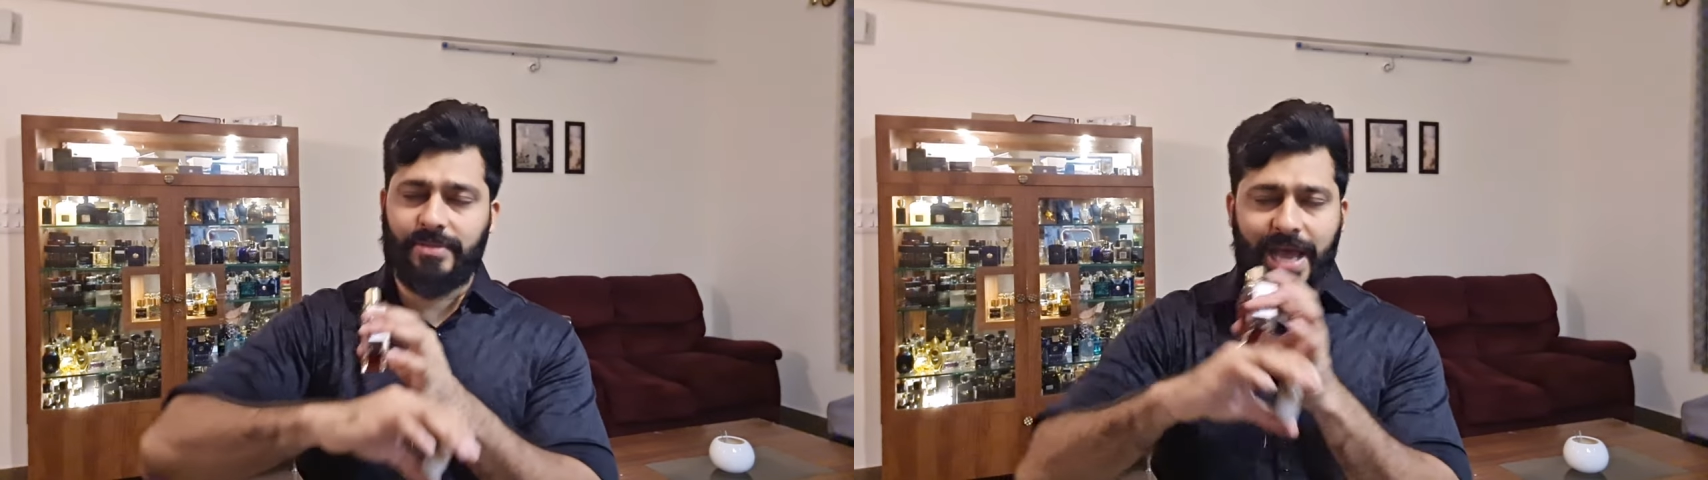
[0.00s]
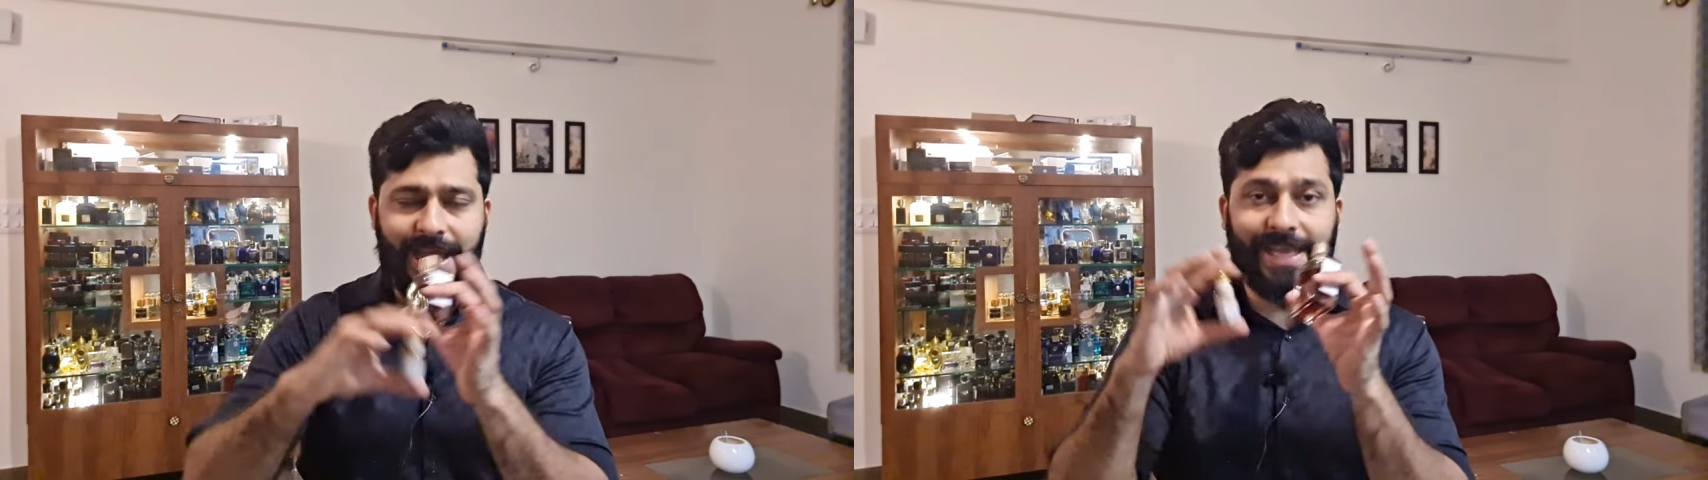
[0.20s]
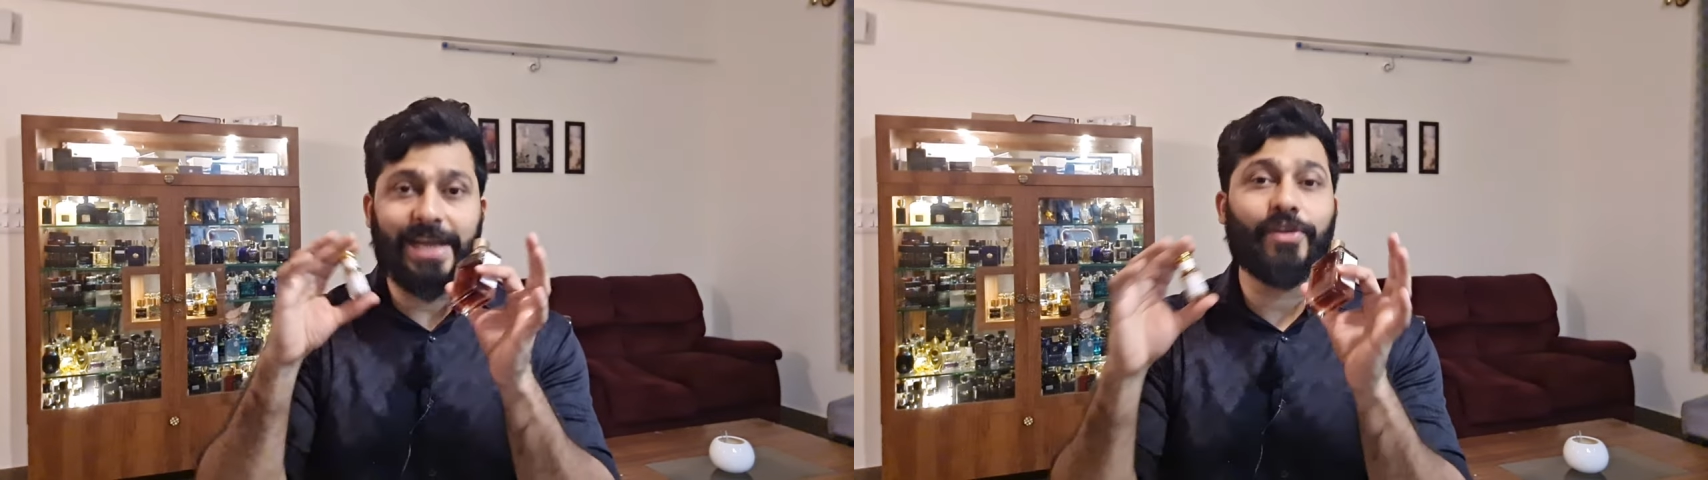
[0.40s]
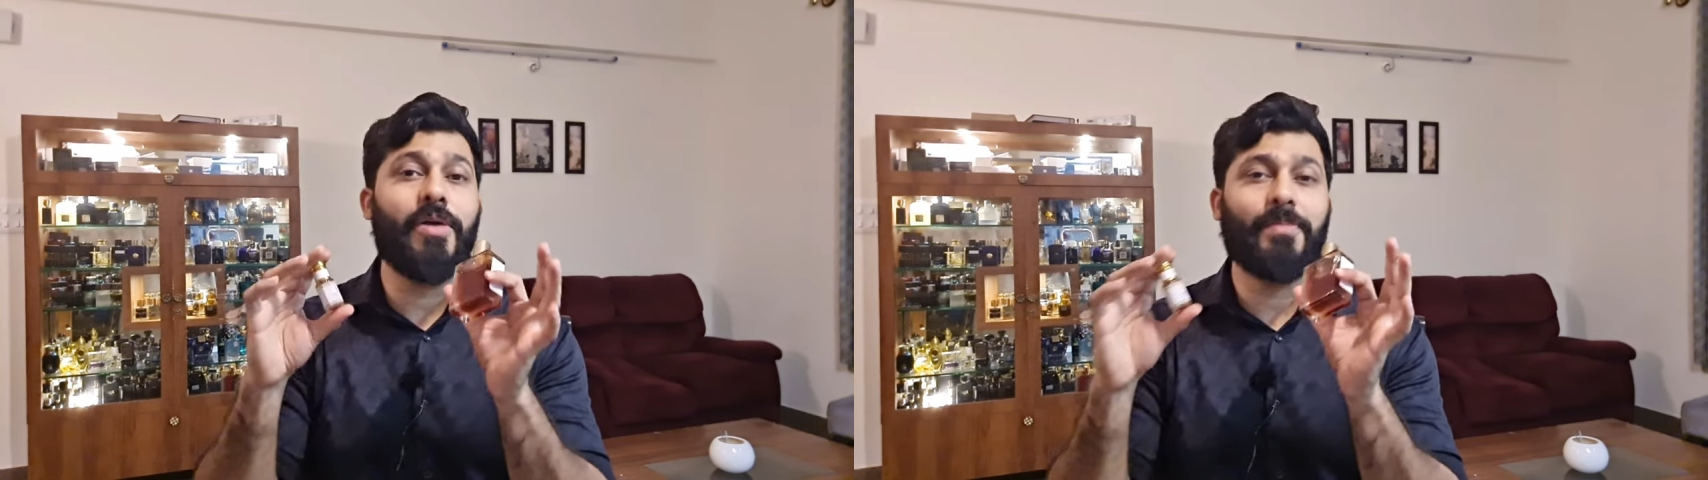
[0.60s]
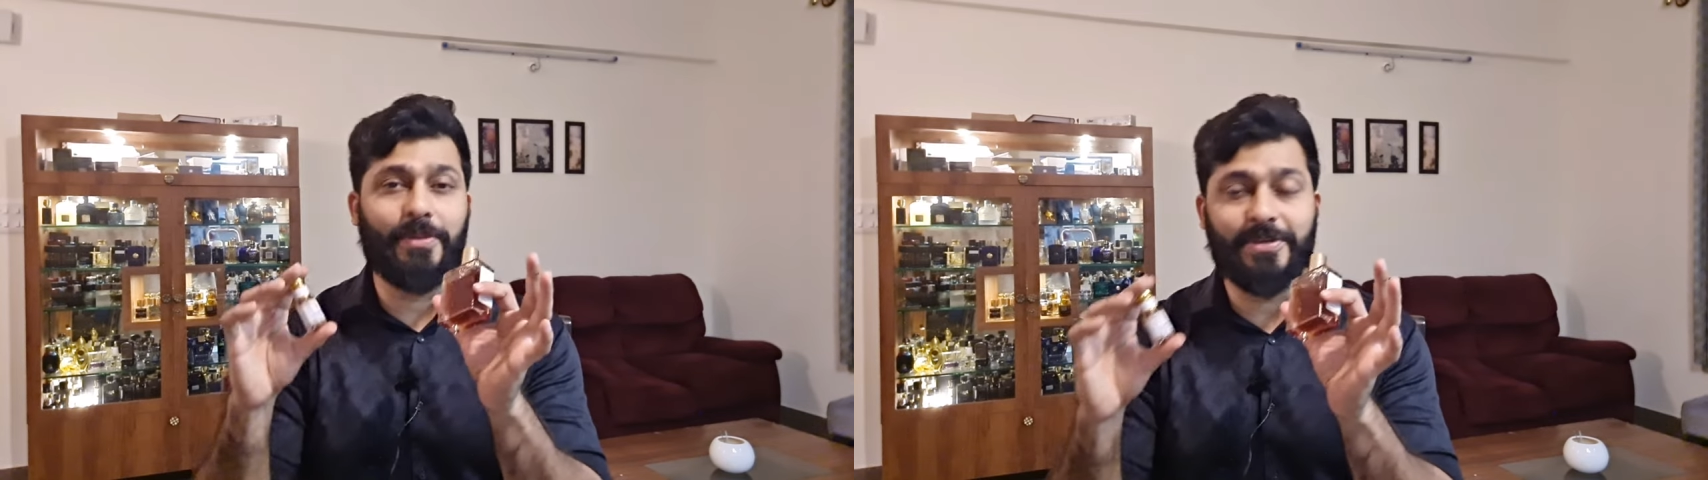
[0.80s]
I get
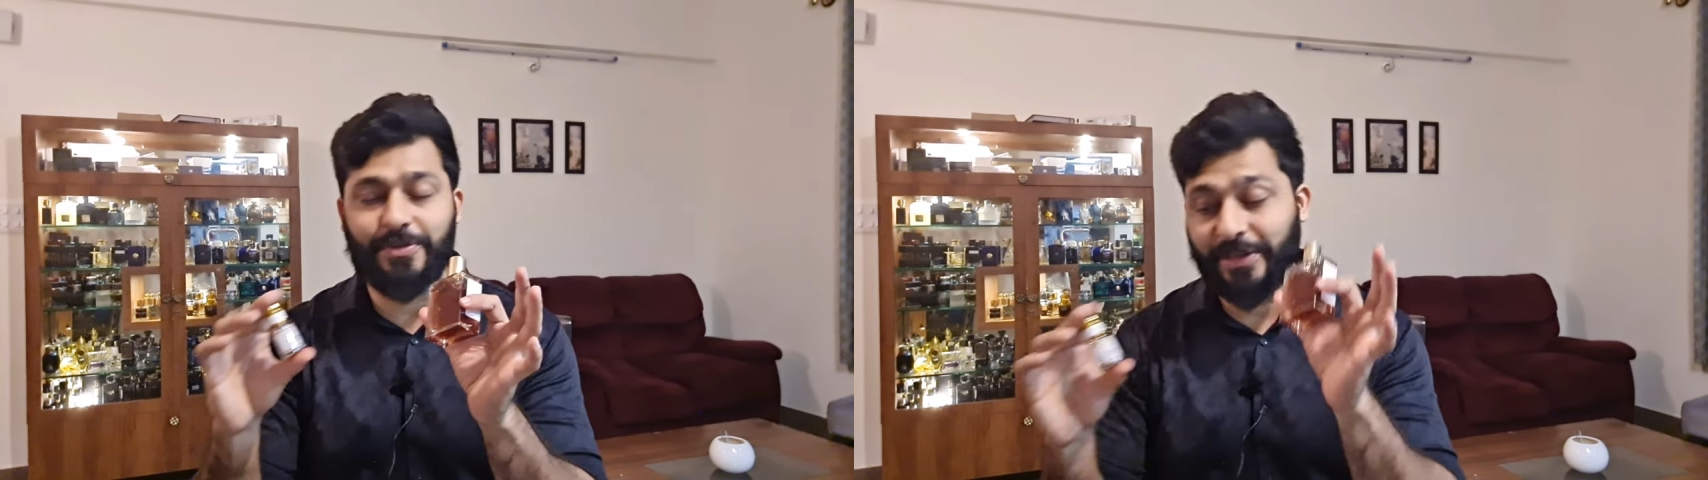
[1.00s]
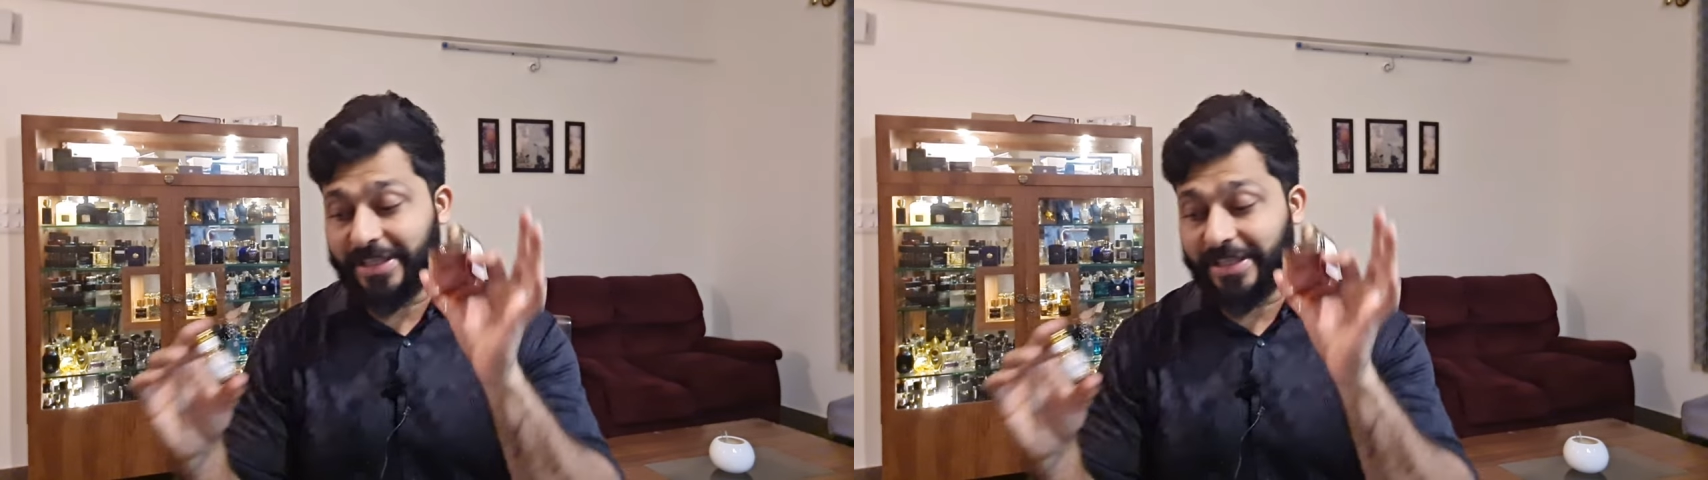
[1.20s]
compliments with